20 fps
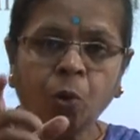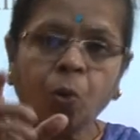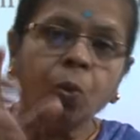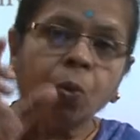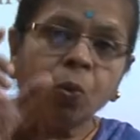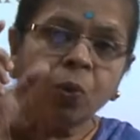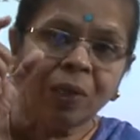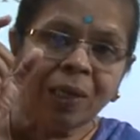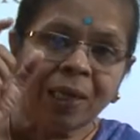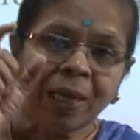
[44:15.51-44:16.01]

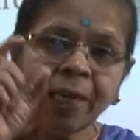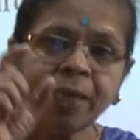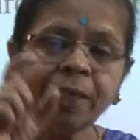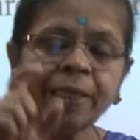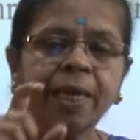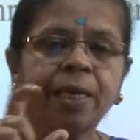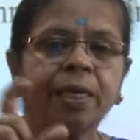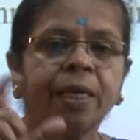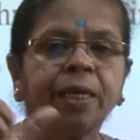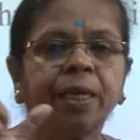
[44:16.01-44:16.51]
only
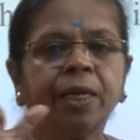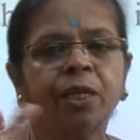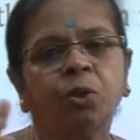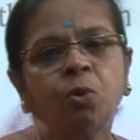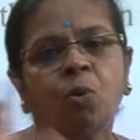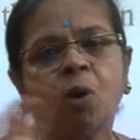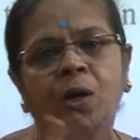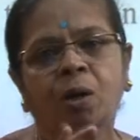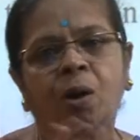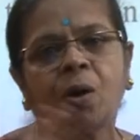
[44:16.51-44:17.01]
taking into
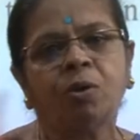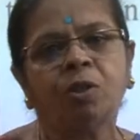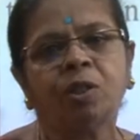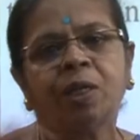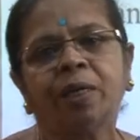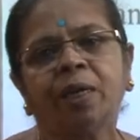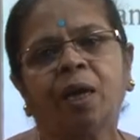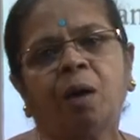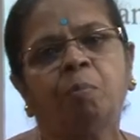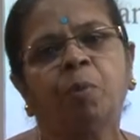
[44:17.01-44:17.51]
account
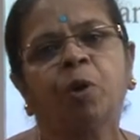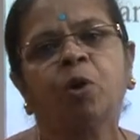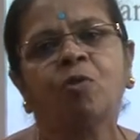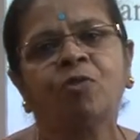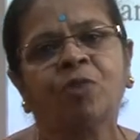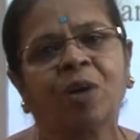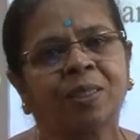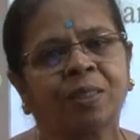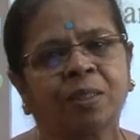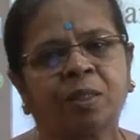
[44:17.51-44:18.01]
the number
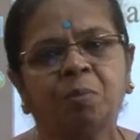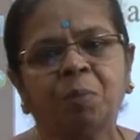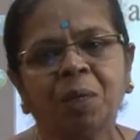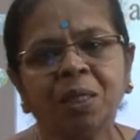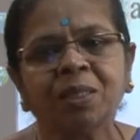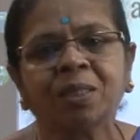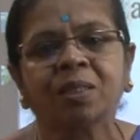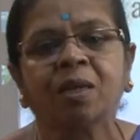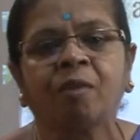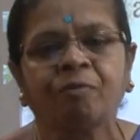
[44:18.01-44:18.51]
of
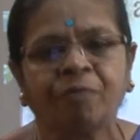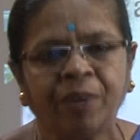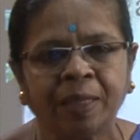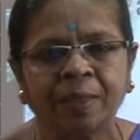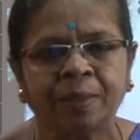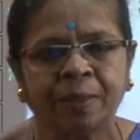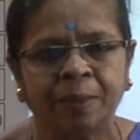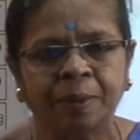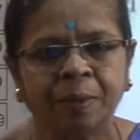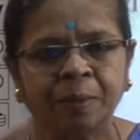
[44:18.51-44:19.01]
customers
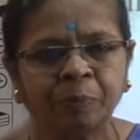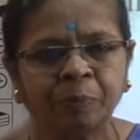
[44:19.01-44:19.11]
affected.